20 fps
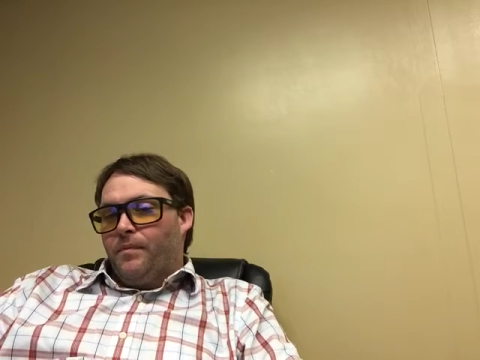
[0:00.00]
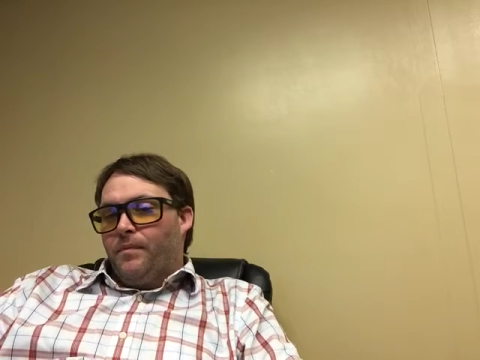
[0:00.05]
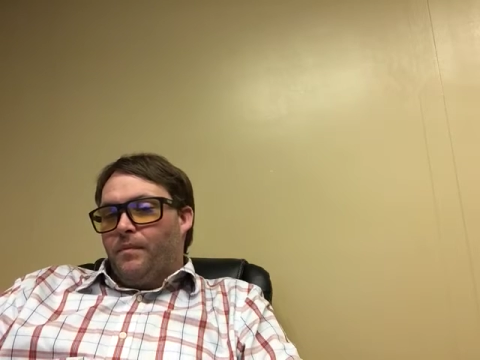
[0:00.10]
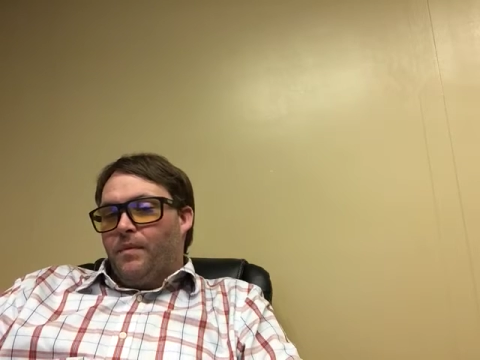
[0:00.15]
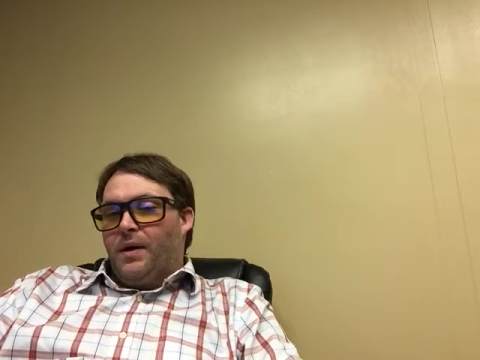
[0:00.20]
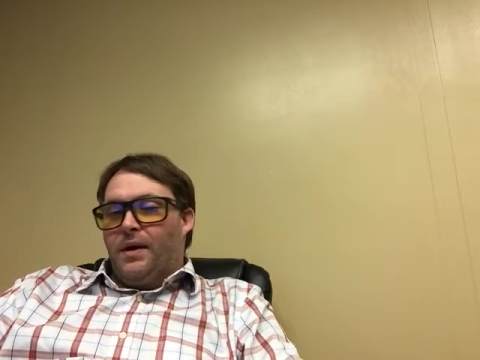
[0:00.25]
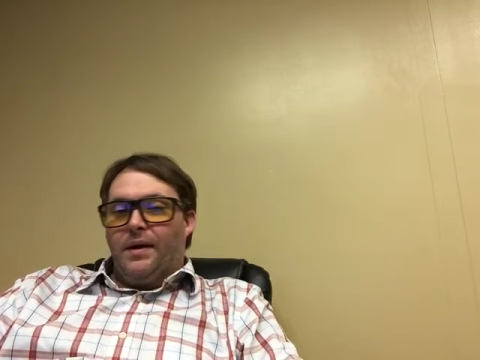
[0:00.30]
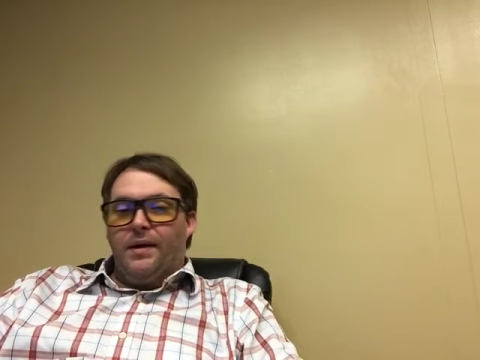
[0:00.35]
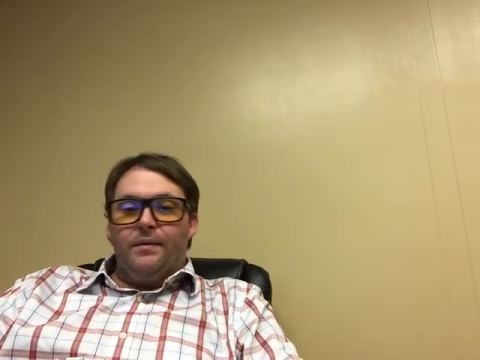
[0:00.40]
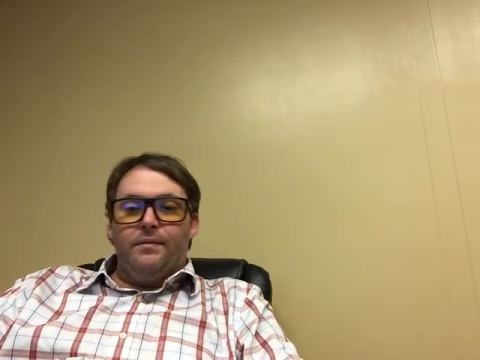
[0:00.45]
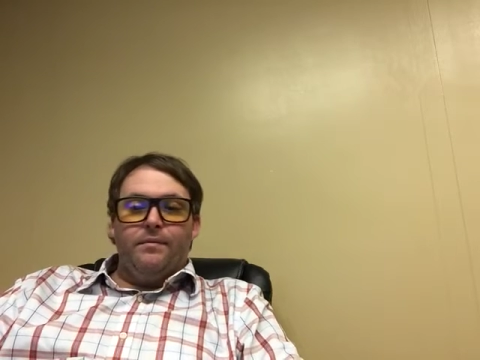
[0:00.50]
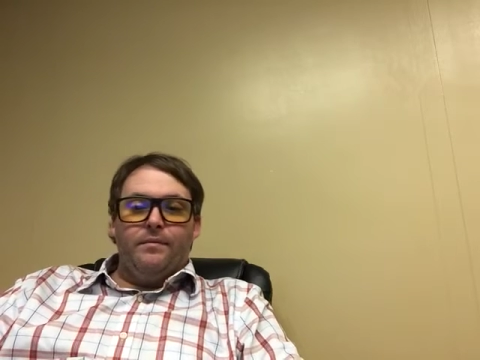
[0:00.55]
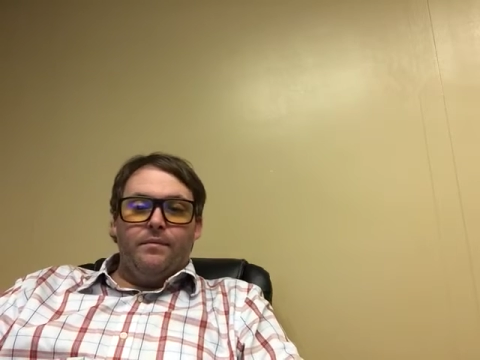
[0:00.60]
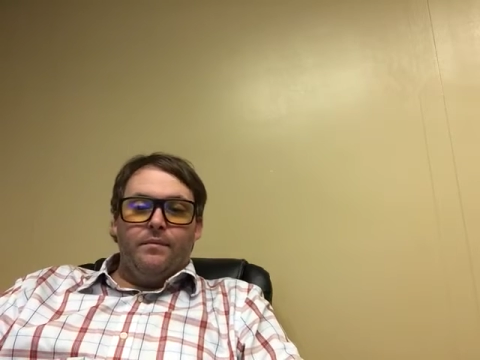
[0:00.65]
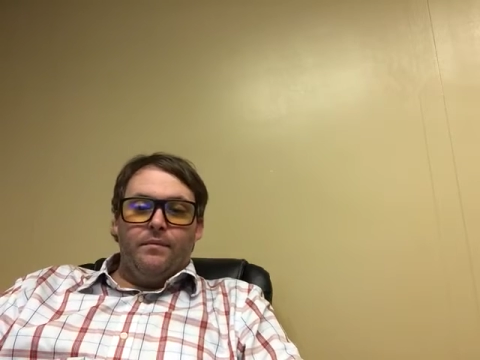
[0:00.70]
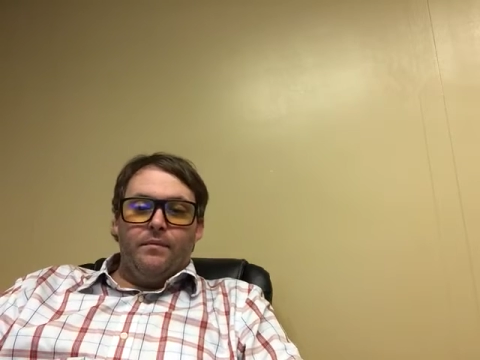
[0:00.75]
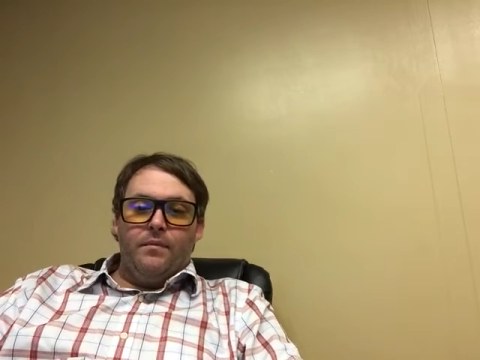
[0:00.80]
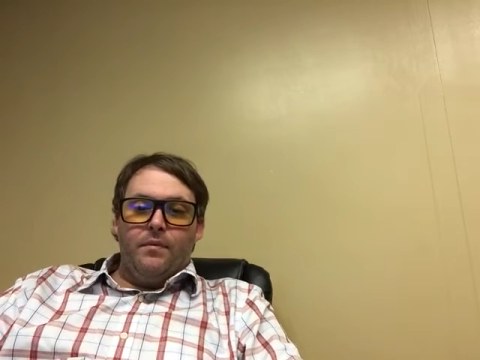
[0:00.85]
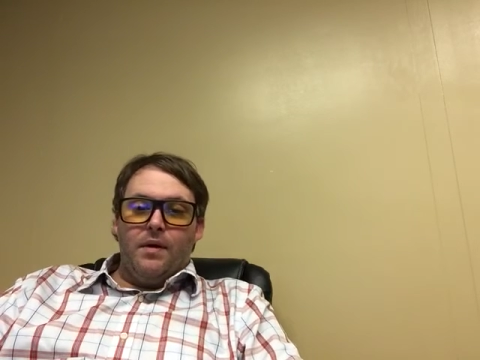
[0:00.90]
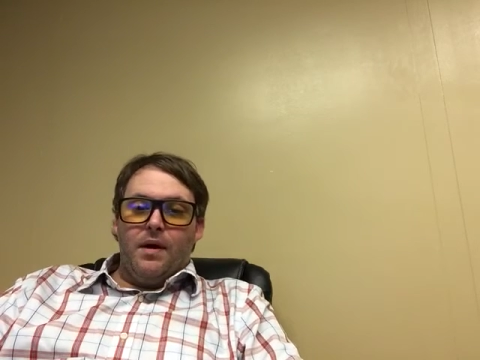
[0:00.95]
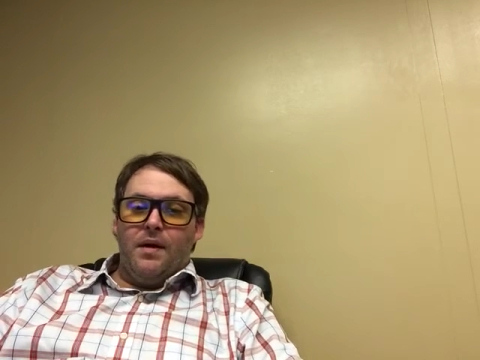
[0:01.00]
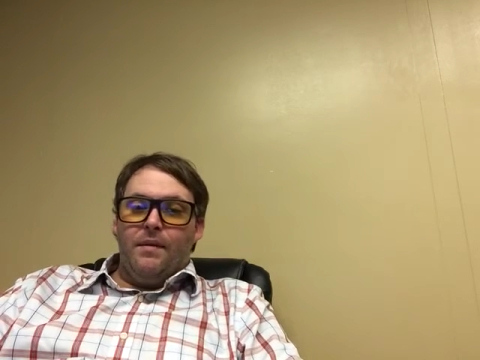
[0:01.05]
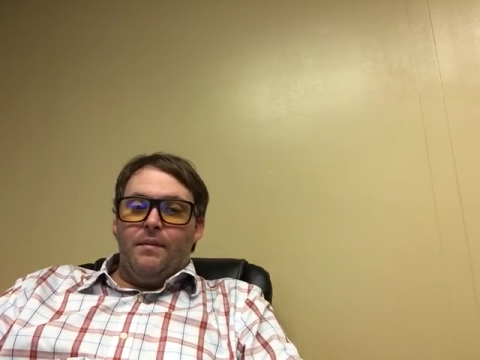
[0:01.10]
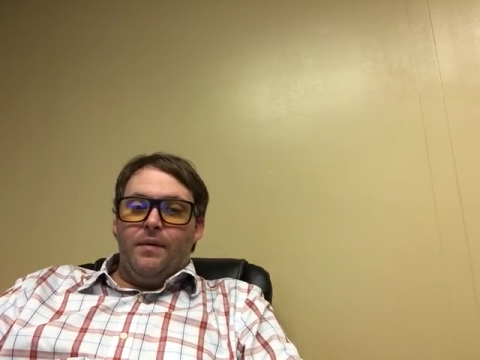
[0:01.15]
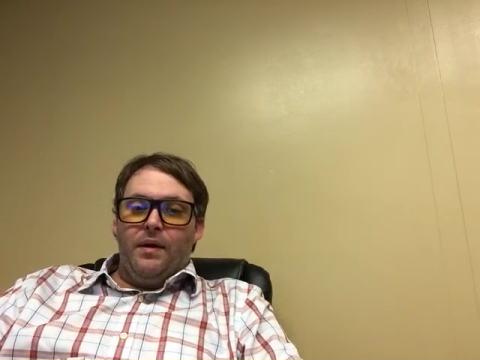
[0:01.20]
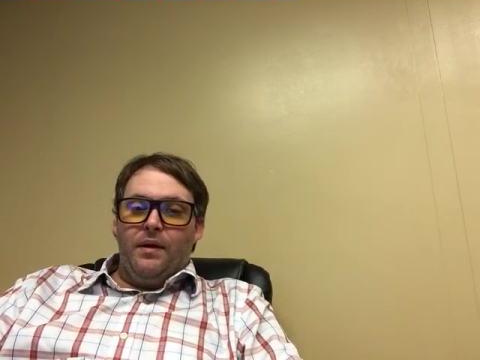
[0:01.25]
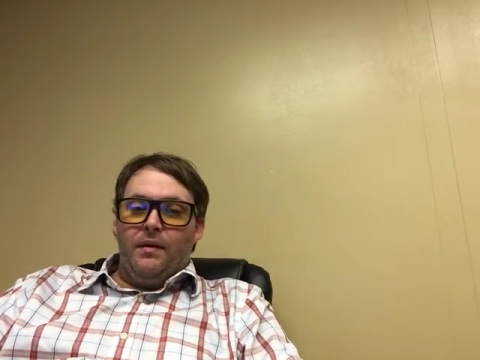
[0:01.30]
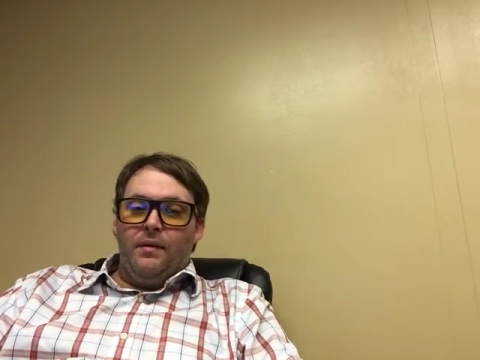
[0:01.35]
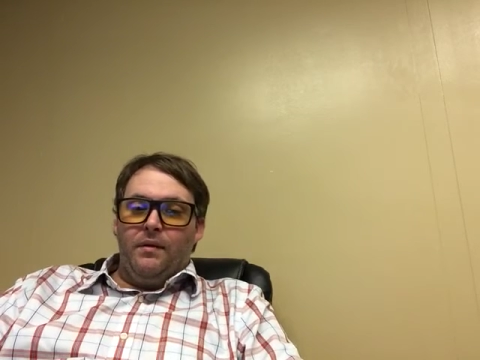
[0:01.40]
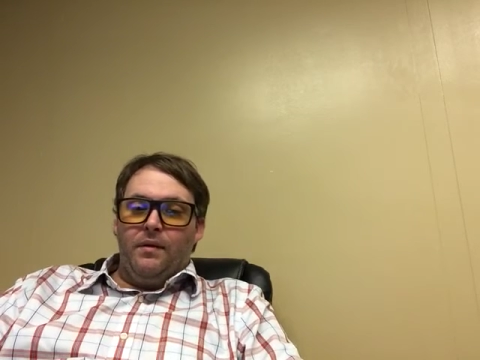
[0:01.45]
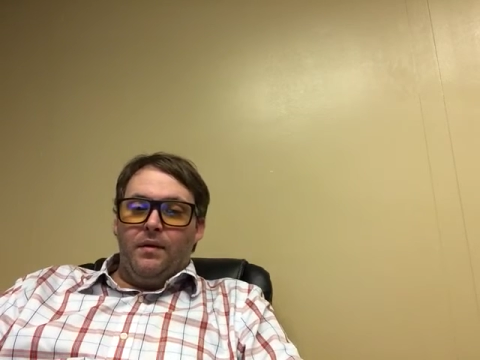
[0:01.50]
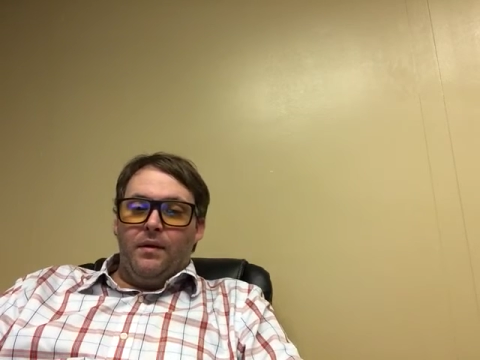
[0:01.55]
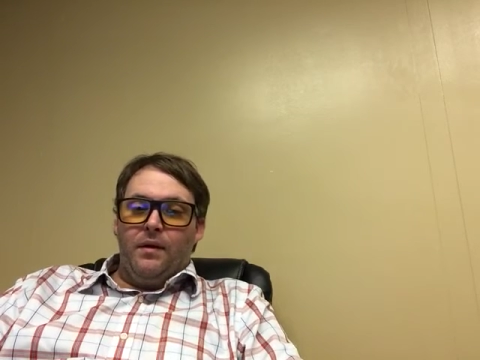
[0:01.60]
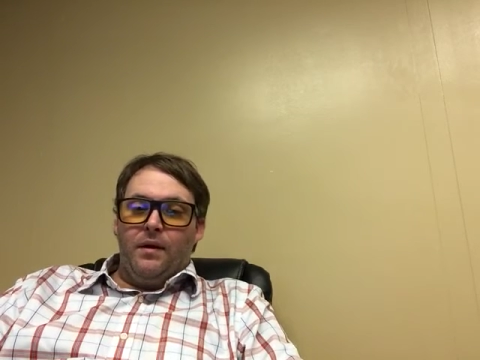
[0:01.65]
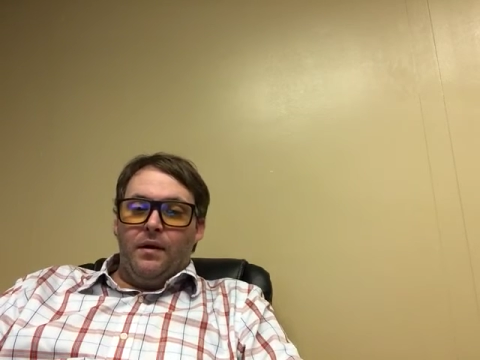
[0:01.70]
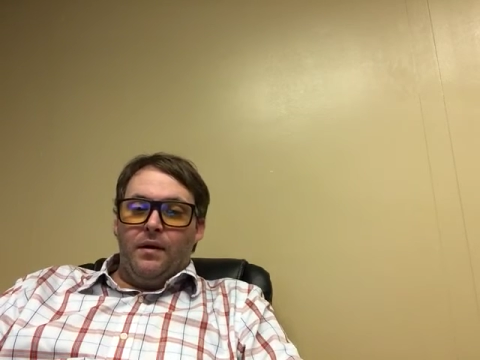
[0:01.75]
But, I mean,